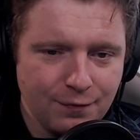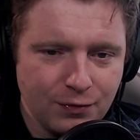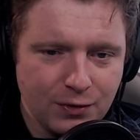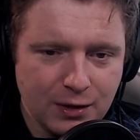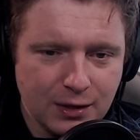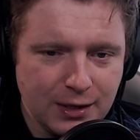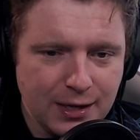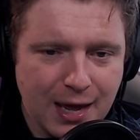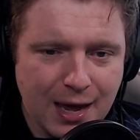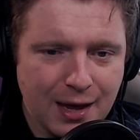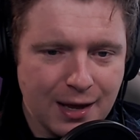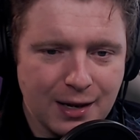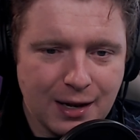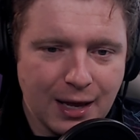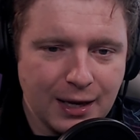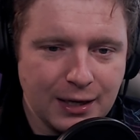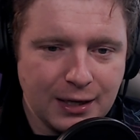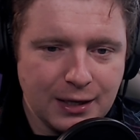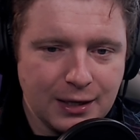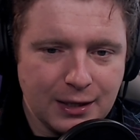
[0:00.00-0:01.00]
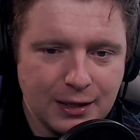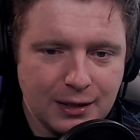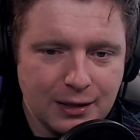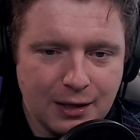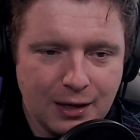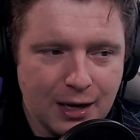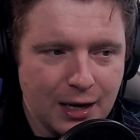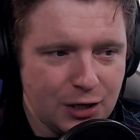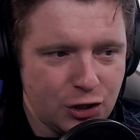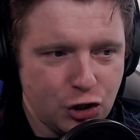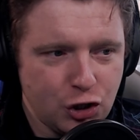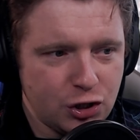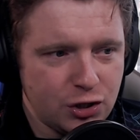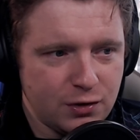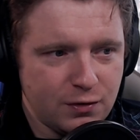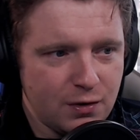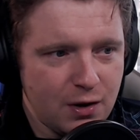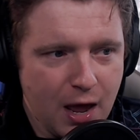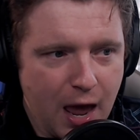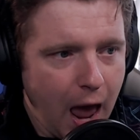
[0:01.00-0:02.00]
yeah, like, it just,
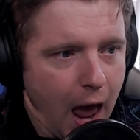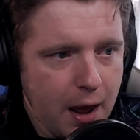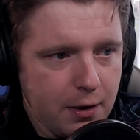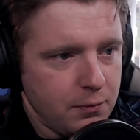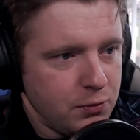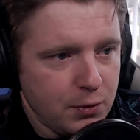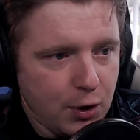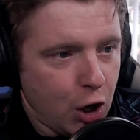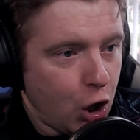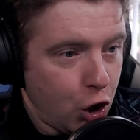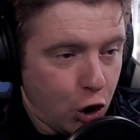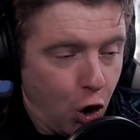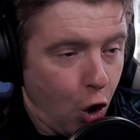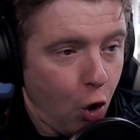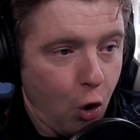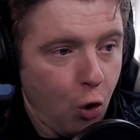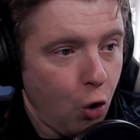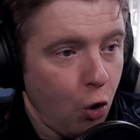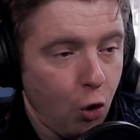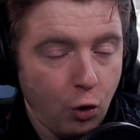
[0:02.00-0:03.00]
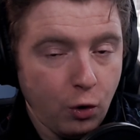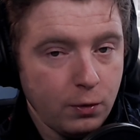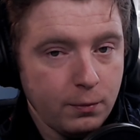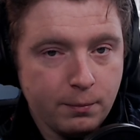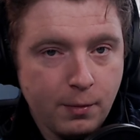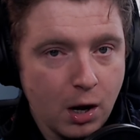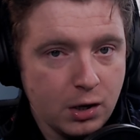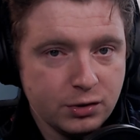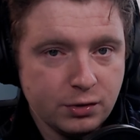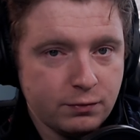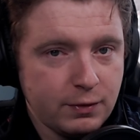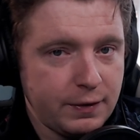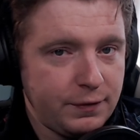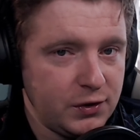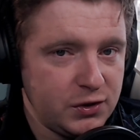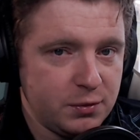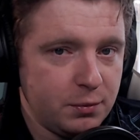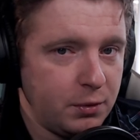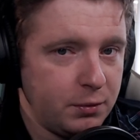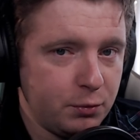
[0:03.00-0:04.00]
core Marksman
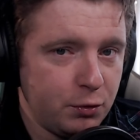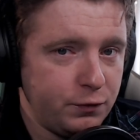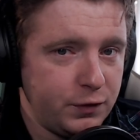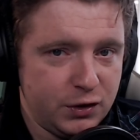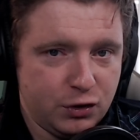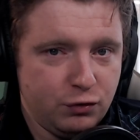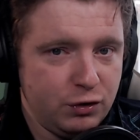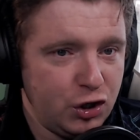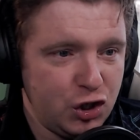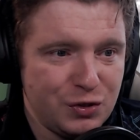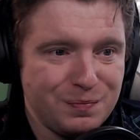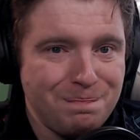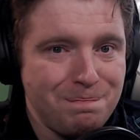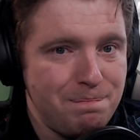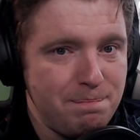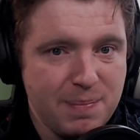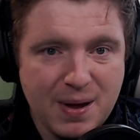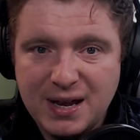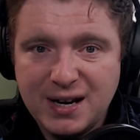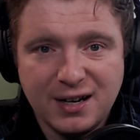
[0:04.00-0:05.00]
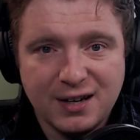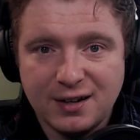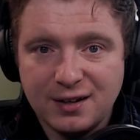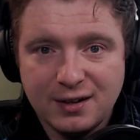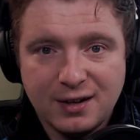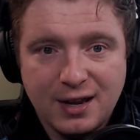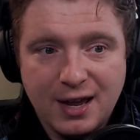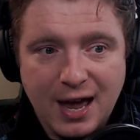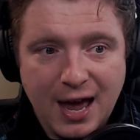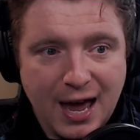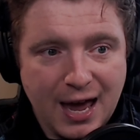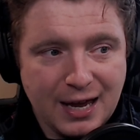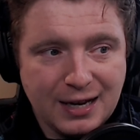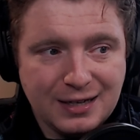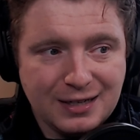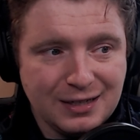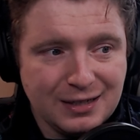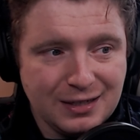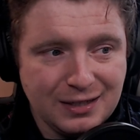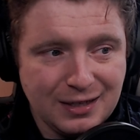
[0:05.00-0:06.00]
rifles in Modern Warfare 3 are just better.
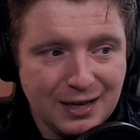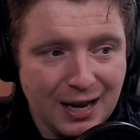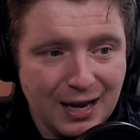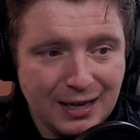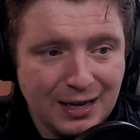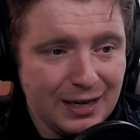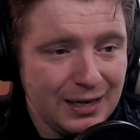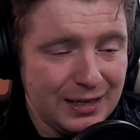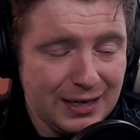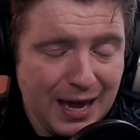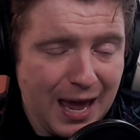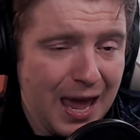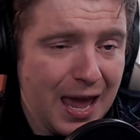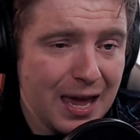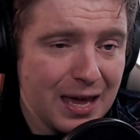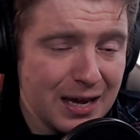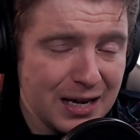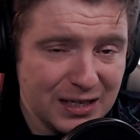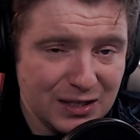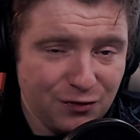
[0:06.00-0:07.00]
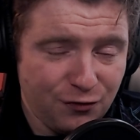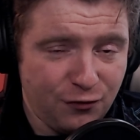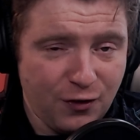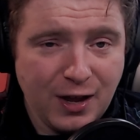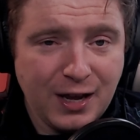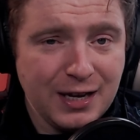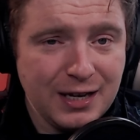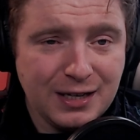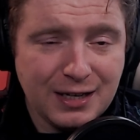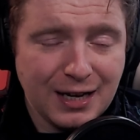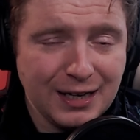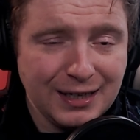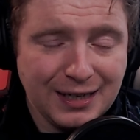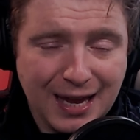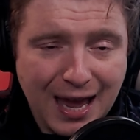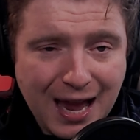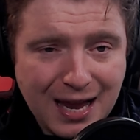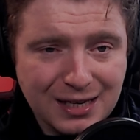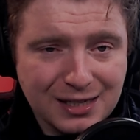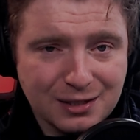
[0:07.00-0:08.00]
And yeah, it's fine, I
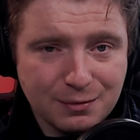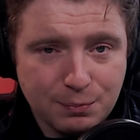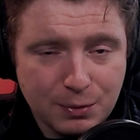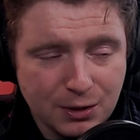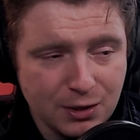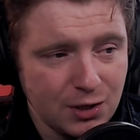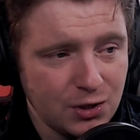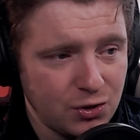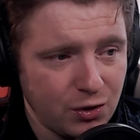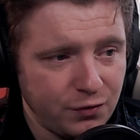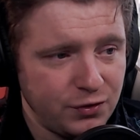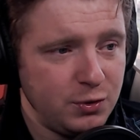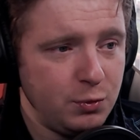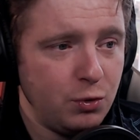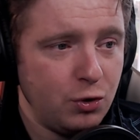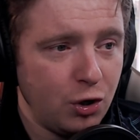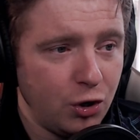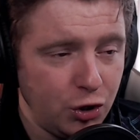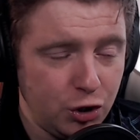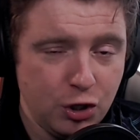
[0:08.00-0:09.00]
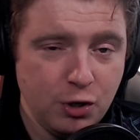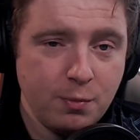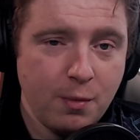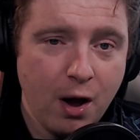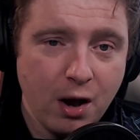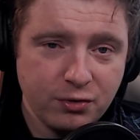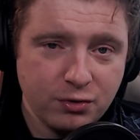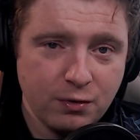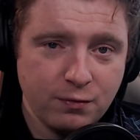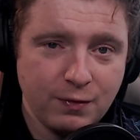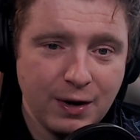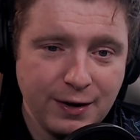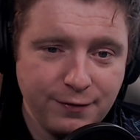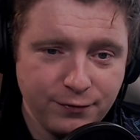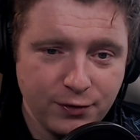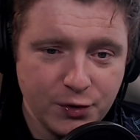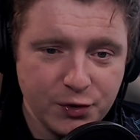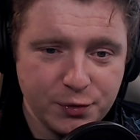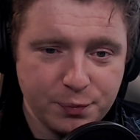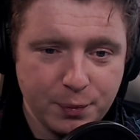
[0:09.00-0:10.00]
guess, because obviously we've got new Marksman
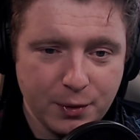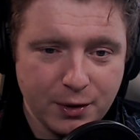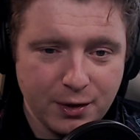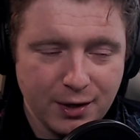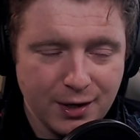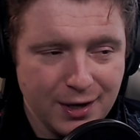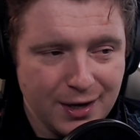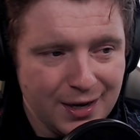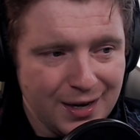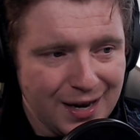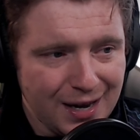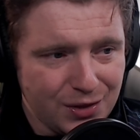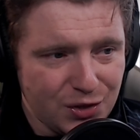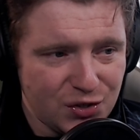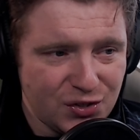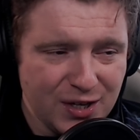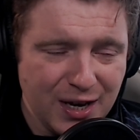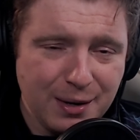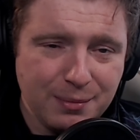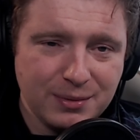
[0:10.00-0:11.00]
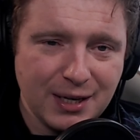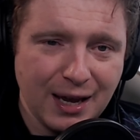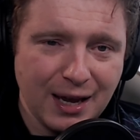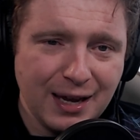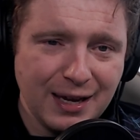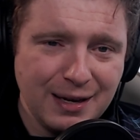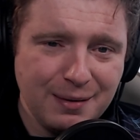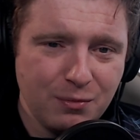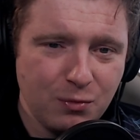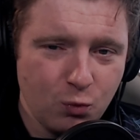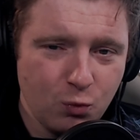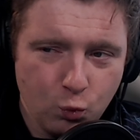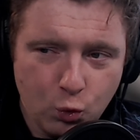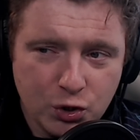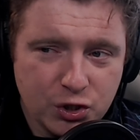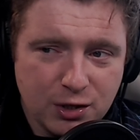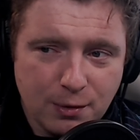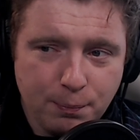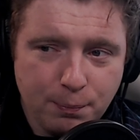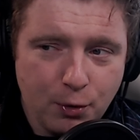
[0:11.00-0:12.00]
rifles, but at the same time,
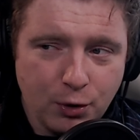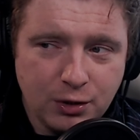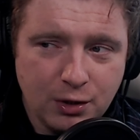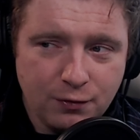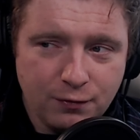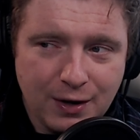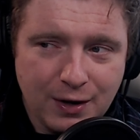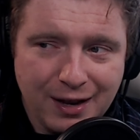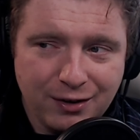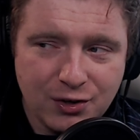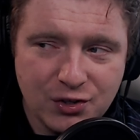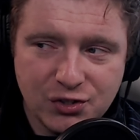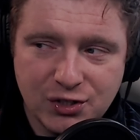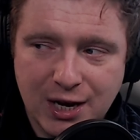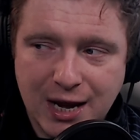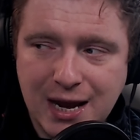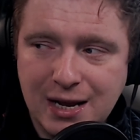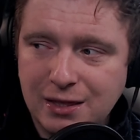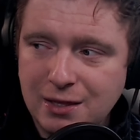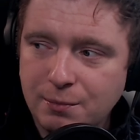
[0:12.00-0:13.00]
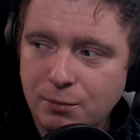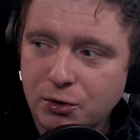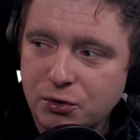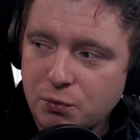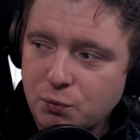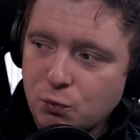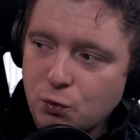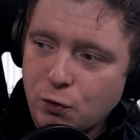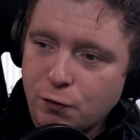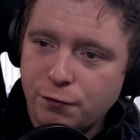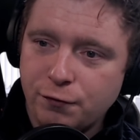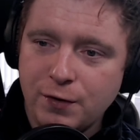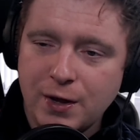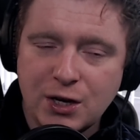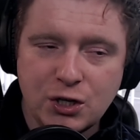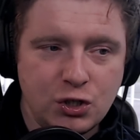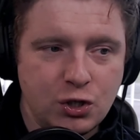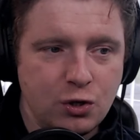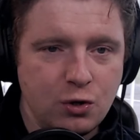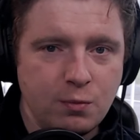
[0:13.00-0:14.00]
what's the point of letting us take the Modern
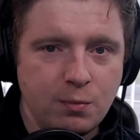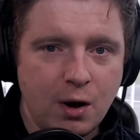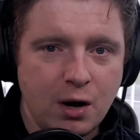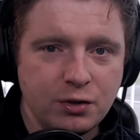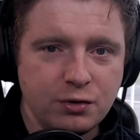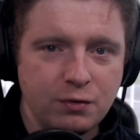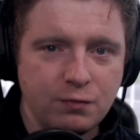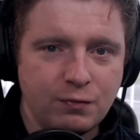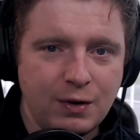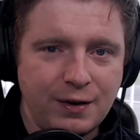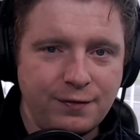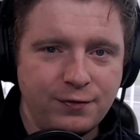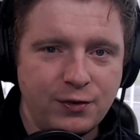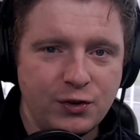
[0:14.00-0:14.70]
Warfare 2 Marksman rifles